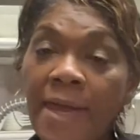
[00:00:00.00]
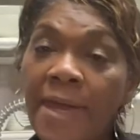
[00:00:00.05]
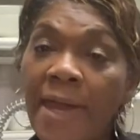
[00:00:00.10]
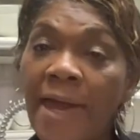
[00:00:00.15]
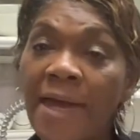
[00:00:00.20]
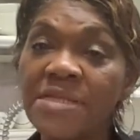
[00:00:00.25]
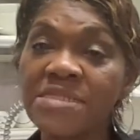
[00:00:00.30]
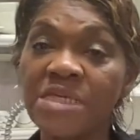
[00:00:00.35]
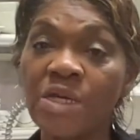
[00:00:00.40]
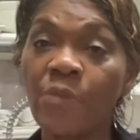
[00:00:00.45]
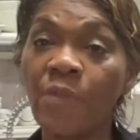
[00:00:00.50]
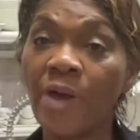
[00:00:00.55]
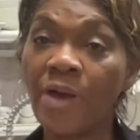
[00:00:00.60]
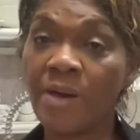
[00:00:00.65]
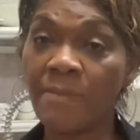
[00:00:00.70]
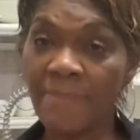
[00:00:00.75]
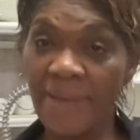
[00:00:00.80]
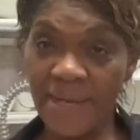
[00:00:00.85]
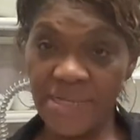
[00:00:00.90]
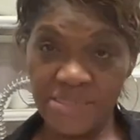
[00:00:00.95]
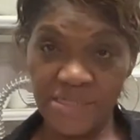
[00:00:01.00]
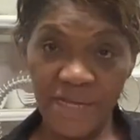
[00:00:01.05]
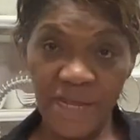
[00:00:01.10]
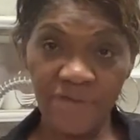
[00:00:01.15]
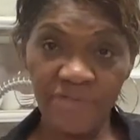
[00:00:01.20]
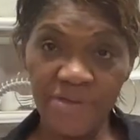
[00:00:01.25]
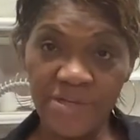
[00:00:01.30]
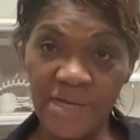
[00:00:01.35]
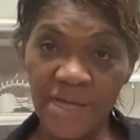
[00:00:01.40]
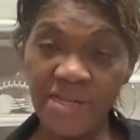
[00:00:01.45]
guys, and welcome back to
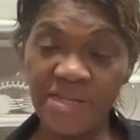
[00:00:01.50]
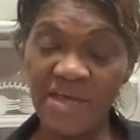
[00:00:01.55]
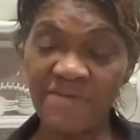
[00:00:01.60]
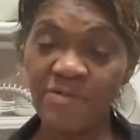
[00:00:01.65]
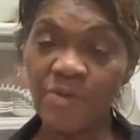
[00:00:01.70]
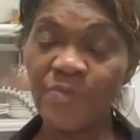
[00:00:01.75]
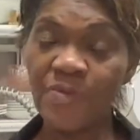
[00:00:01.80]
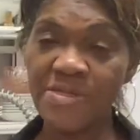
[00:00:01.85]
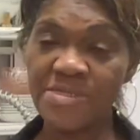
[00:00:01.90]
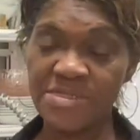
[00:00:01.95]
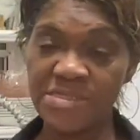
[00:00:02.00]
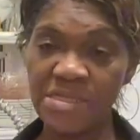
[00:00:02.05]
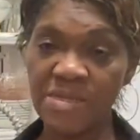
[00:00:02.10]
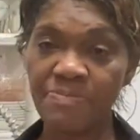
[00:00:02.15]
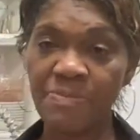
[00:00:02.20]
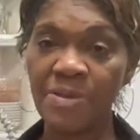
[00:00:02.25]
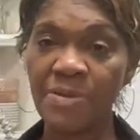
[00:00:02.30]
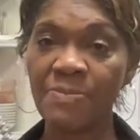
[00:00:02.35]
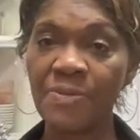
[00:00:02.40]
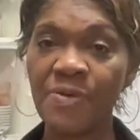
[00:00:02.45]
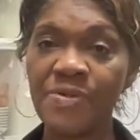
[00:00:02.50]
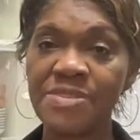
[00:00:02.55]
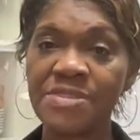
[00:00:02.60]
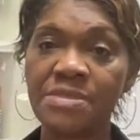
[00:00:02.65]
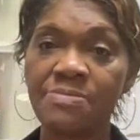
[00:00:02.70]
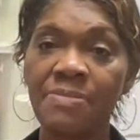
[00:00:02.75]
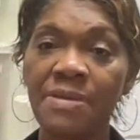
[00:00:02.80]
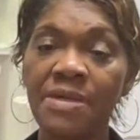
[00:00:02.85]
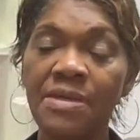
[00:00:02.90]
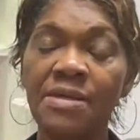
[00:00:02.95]
Everyday Living with Simply
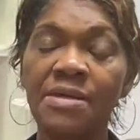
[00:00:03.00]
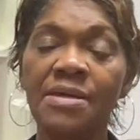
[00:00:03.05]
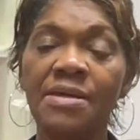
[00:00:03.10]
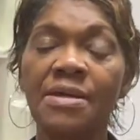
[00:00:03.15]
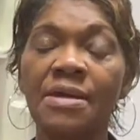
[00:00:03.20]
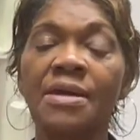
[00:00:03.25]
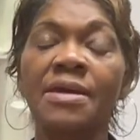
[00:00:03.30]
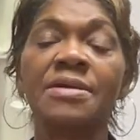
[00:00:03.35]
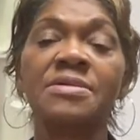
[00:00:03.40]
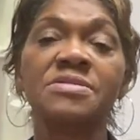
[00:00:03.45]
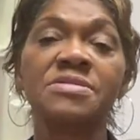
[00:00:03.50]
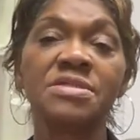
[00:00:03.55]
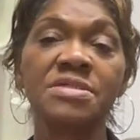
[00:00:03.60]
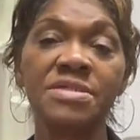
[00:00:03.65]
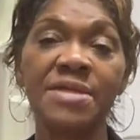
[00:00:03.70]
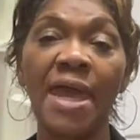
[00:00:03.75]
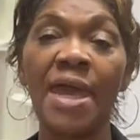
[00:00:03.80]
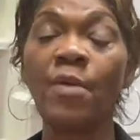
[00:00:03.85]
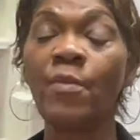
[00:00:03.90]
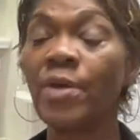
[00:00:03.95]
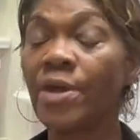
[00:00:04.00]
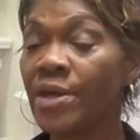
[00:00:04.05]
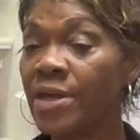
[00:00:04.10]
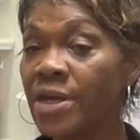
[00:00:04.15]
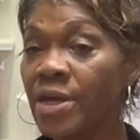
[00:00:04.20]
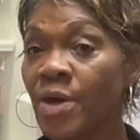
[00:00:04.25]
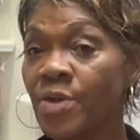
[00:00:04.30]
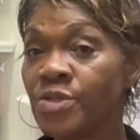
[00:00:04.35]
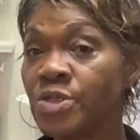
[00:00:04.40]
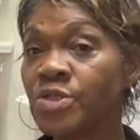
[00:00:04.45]
Mercy B. Today we're
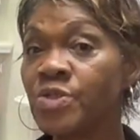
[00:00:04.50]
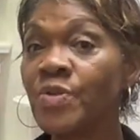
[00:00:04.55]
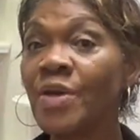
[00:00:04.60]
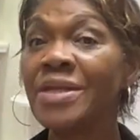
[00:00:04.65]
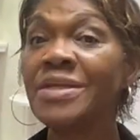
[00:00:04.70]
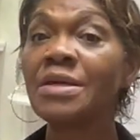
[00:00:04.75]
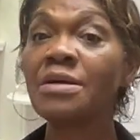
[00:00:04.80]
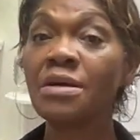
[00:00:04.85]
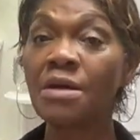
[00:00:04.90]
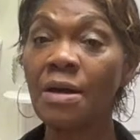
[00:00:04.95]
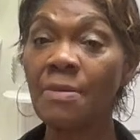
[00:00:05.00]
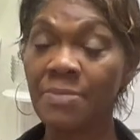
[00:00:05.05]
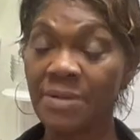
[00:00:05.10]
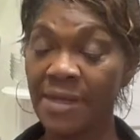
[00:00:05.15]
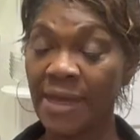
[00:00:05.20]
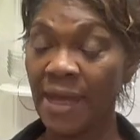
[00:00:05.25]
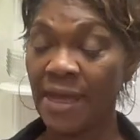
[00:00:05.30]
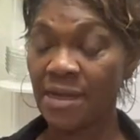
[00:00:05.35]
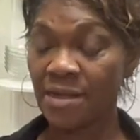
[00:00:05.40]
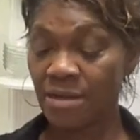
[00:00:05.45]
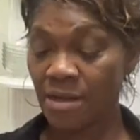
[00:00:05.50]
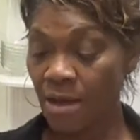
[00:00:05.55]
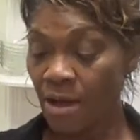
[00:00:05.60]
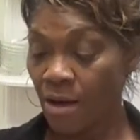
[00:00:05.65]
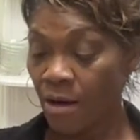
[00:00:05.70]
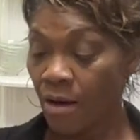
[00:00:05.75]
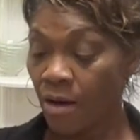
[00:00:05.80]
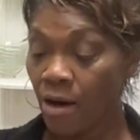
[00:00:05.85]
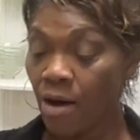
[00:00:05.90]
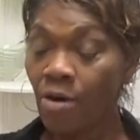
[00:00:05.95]
here to do an update
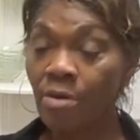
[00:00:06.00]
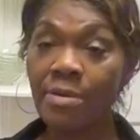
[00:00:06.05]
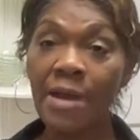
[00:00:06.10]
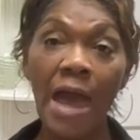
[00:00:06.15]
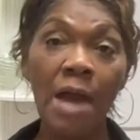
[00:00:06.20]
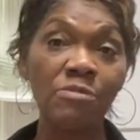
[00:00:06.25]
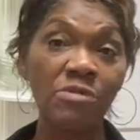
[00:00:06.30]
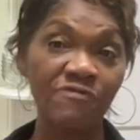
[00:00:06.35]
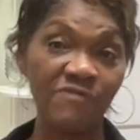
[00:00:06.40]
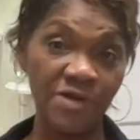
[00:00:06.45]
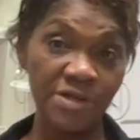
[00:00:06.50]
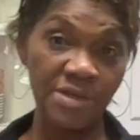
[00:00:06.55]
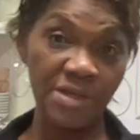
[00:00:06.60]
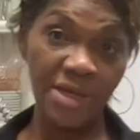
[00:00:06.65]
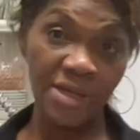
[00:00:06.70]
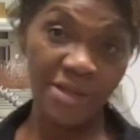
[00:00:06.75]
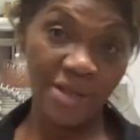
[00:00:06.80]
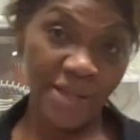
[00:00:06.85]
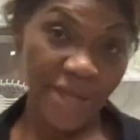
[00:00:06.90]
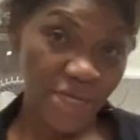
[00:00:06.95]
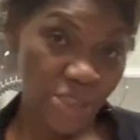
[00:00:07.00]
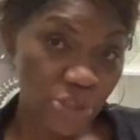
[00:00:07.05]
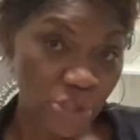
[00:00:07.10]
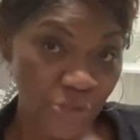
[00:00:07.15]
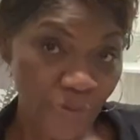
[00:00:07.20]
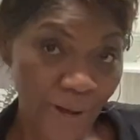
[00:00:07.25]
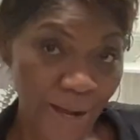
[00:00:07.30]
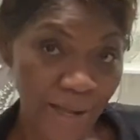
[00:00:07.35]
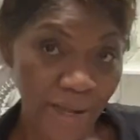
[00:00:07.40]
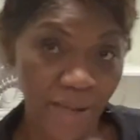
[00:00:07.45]
on our vanilla
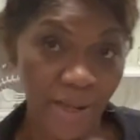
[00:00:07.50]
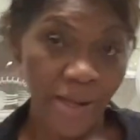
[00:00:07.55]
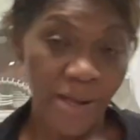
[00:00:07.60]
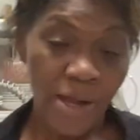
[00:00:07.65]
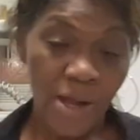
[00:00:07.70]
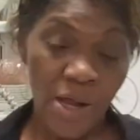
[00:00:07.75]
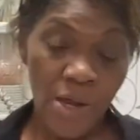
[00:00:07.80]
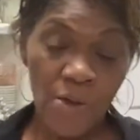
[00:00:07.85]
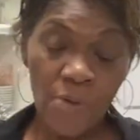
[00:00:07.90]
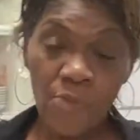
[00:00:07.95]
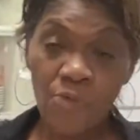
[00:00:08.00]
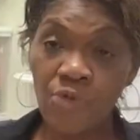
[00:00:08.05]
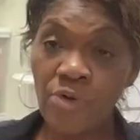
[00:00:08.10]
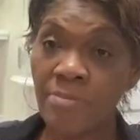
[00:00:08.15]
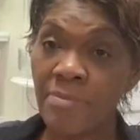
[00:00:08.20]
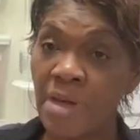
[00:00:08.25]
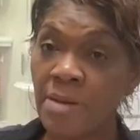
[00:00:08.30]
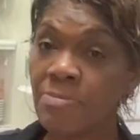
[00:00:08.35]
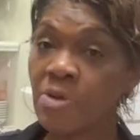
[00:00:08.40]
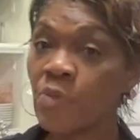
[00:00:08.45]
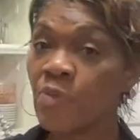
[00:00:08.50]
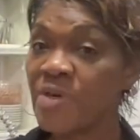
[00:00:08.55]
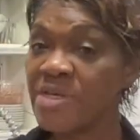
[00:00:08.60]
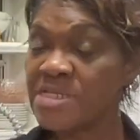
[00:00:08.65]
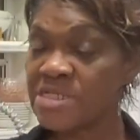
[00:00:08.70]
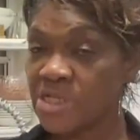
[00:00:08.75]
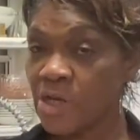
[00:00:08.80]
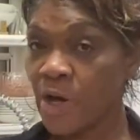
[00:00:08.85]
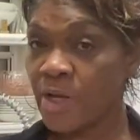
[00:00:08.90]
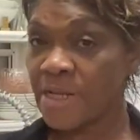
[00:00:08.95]
extract. Remember, we
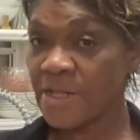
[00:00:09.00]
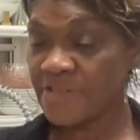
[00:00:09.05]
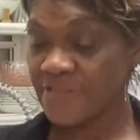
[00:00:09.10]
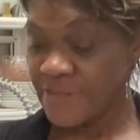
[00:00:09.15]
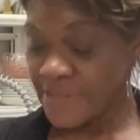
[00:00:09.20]
started